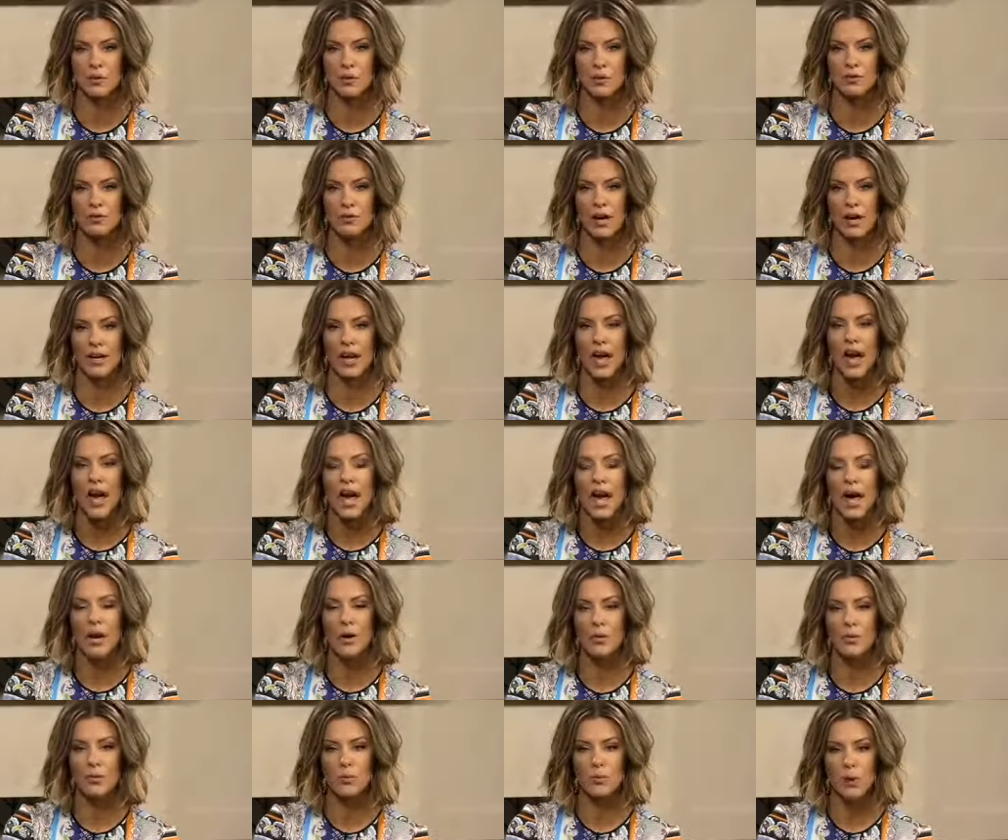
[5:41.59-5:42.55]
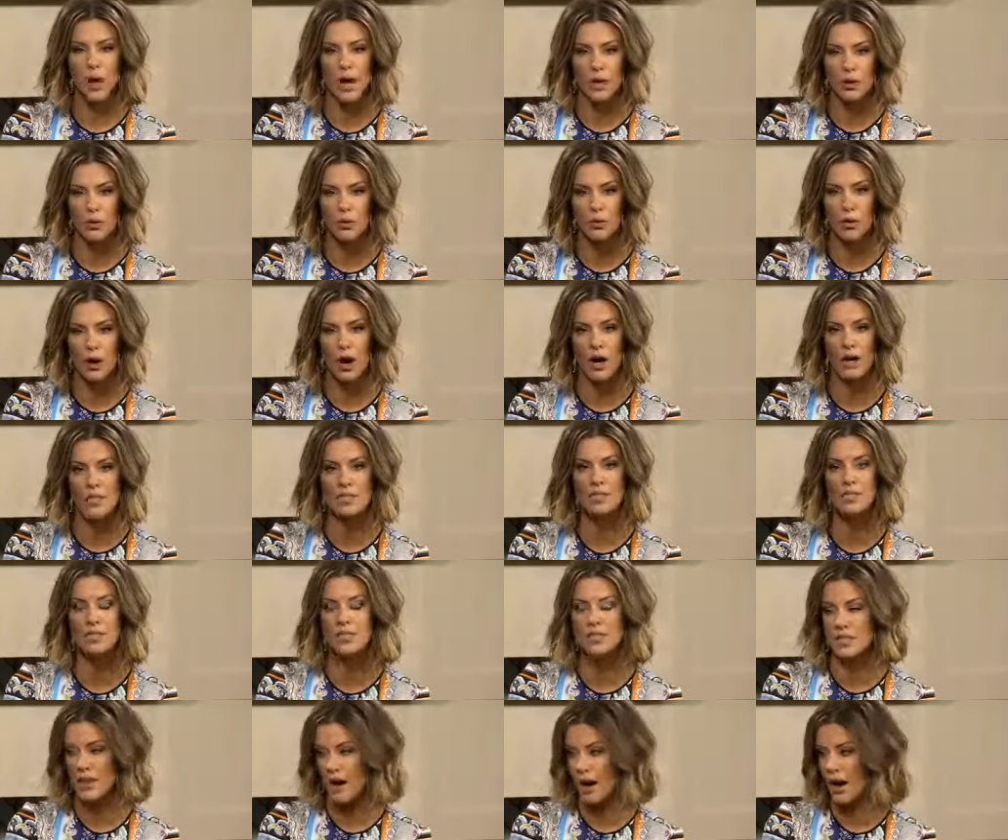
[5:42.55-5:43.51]
you can find at
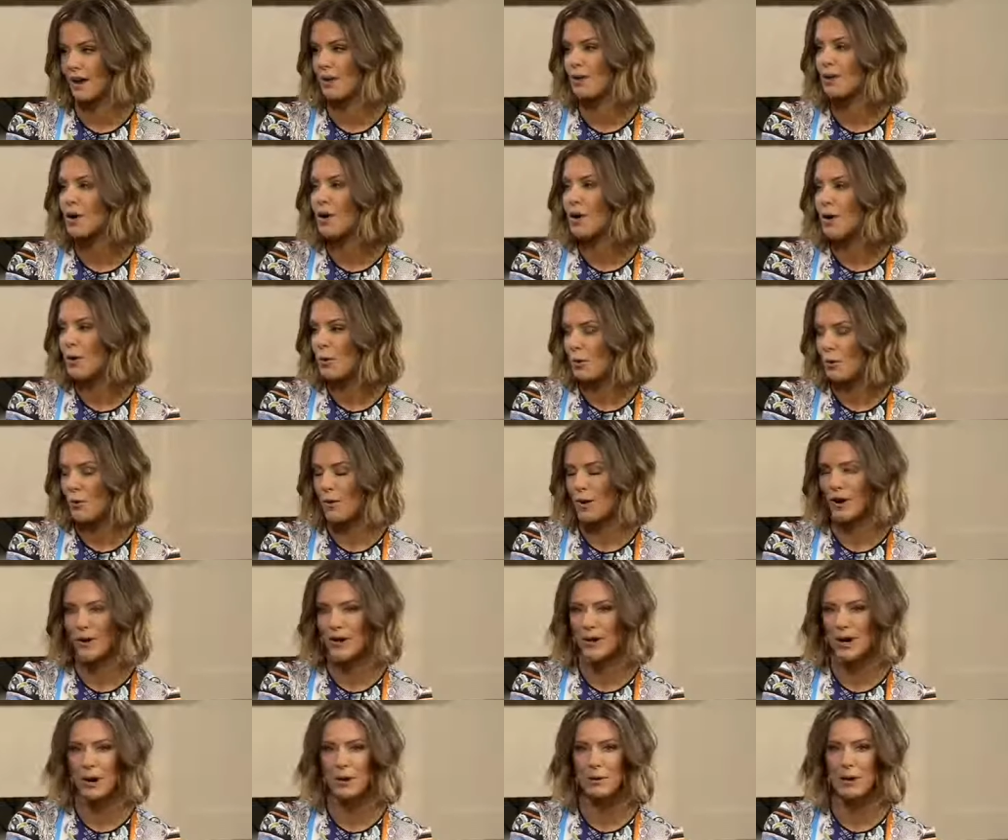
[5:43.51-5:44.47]
redcross.org.